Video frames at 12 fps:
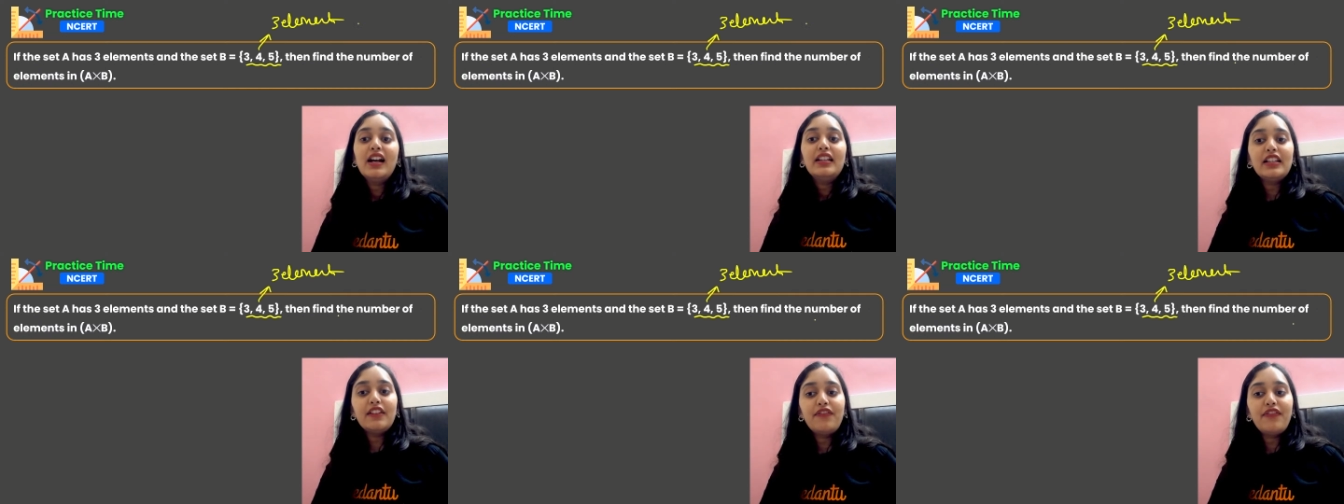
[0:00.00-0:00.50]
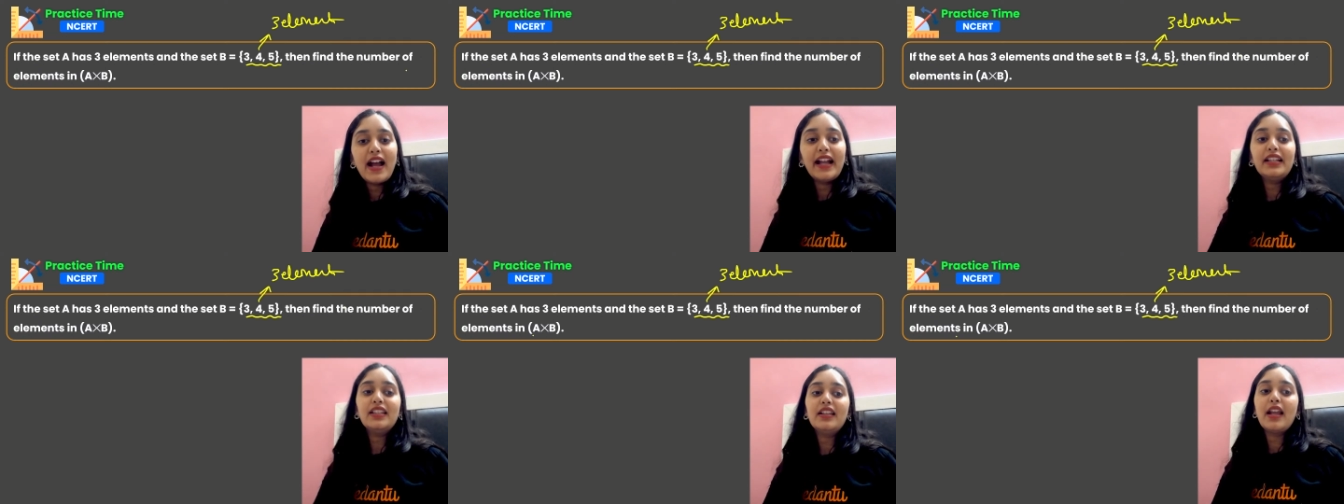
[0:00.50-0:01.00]
Then
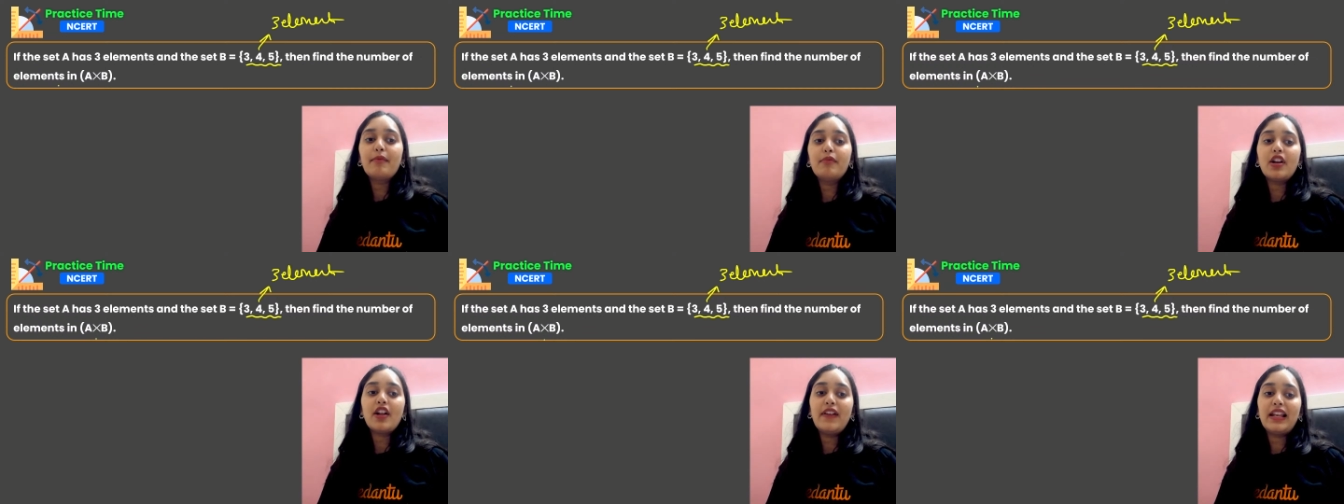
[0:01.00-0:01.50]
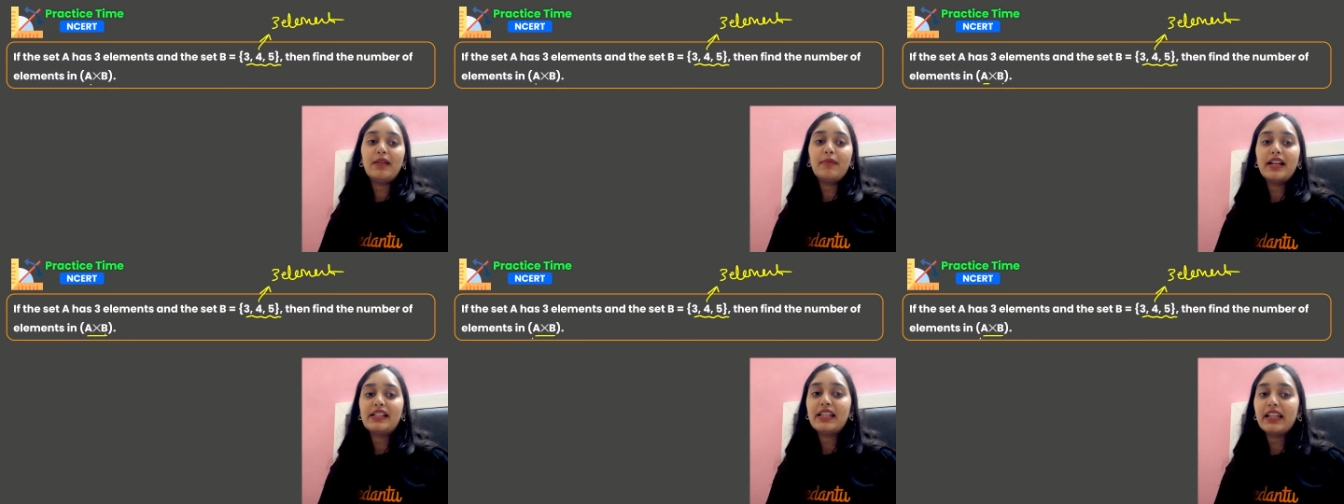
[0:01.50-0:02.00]
find the number of
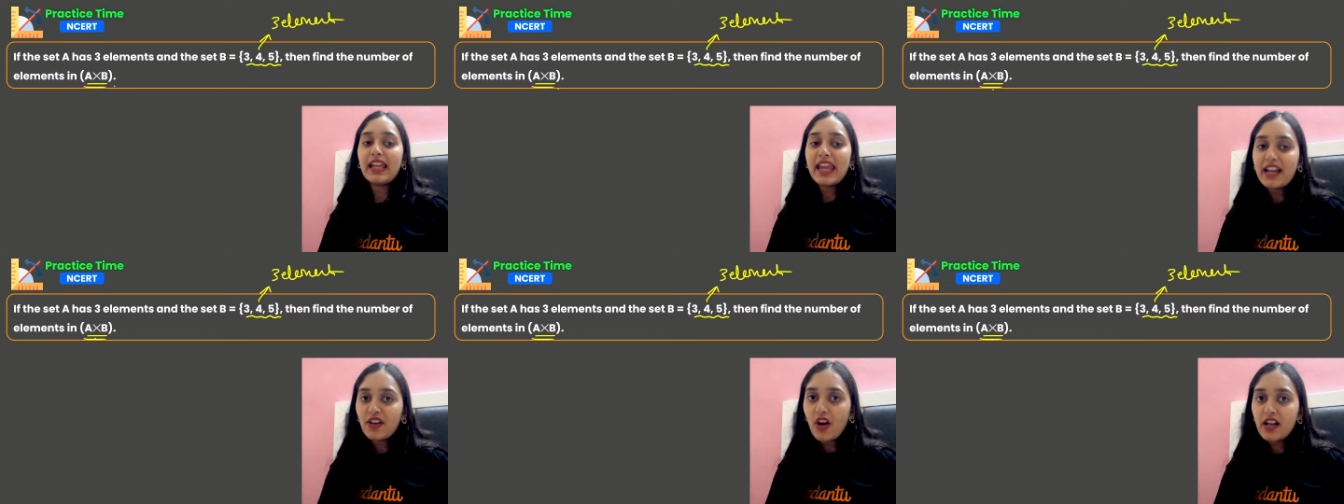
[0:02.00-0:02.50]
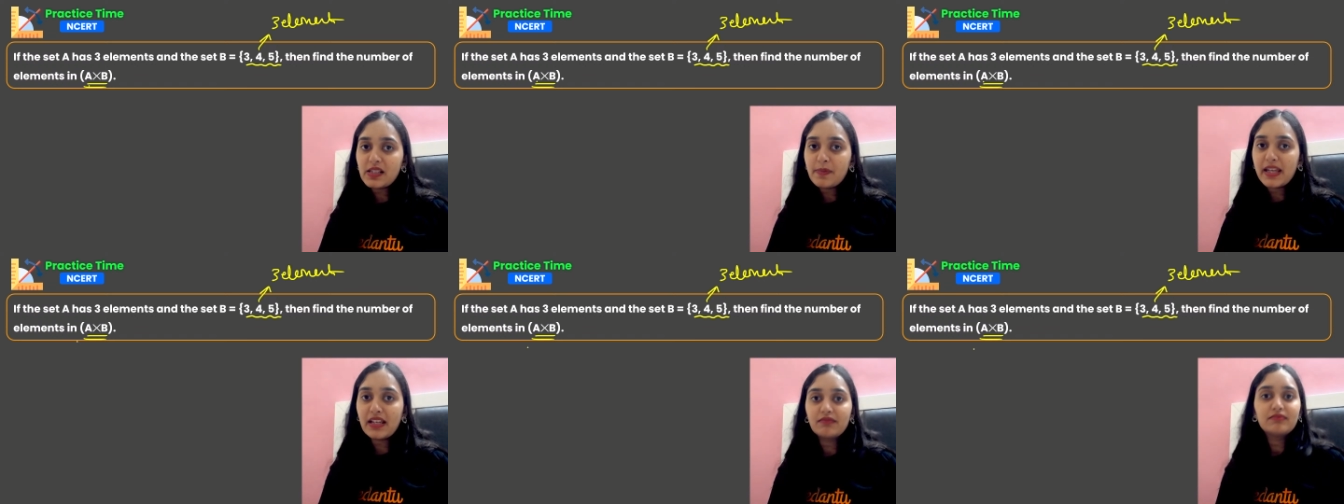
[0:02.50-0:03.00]
elements in A cross
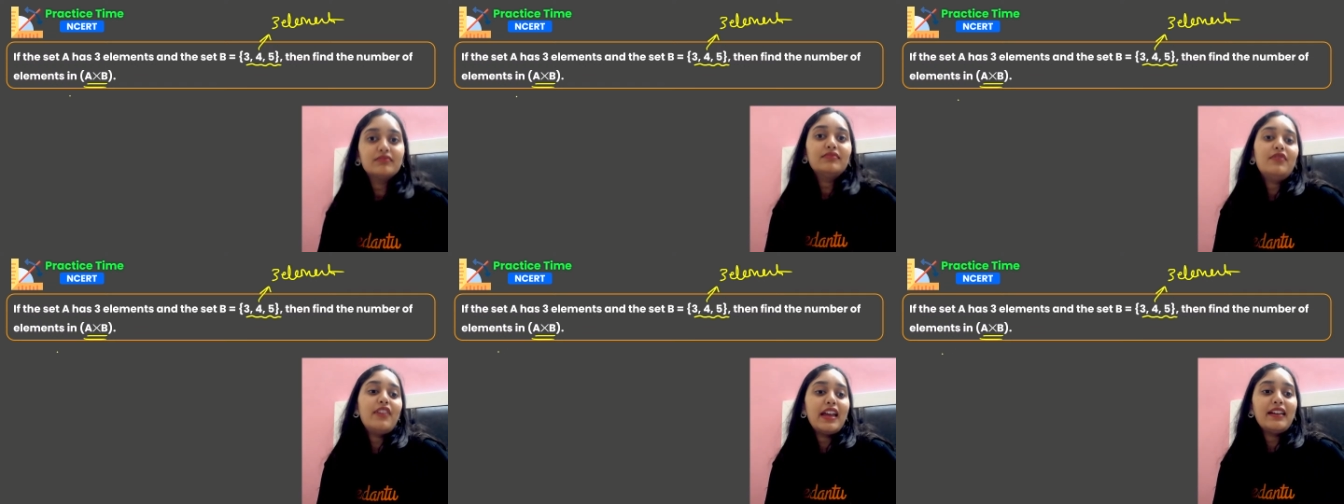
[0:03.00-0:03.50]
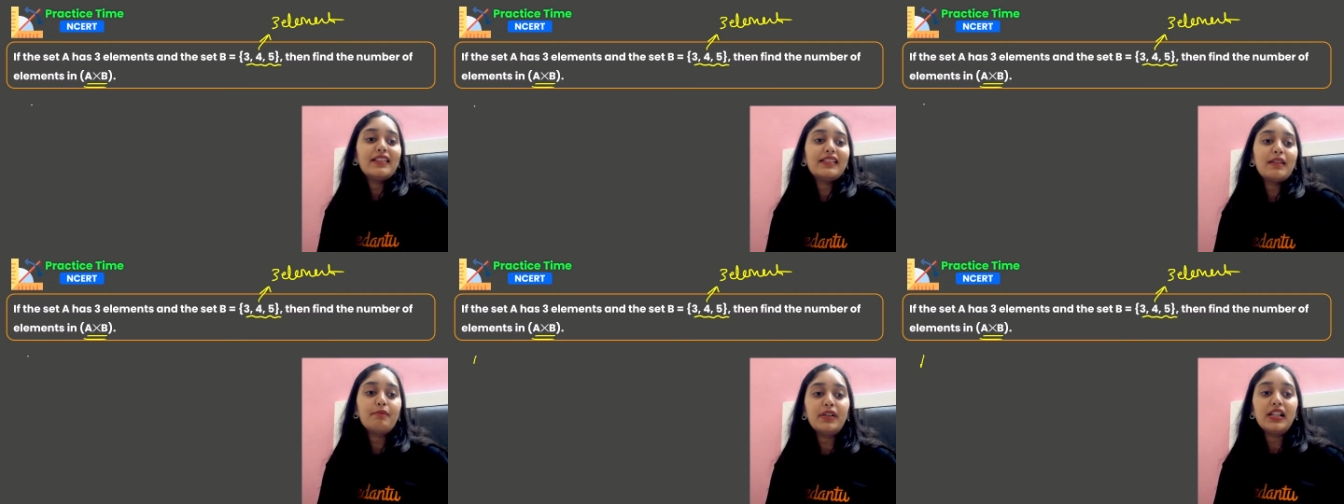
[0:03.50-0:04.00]
B. Very
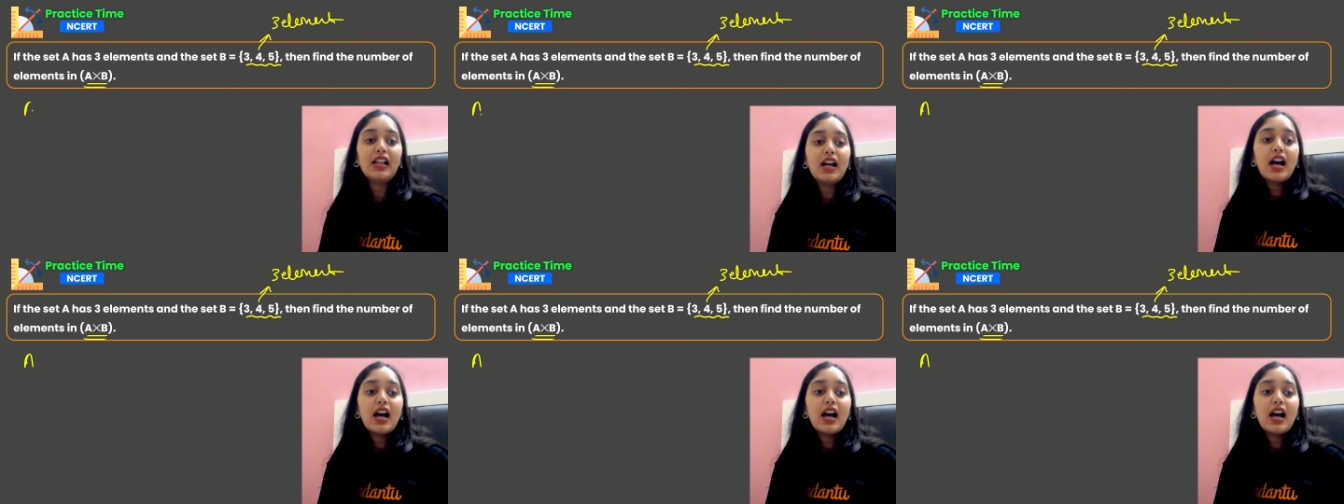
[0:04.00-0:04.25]
simple.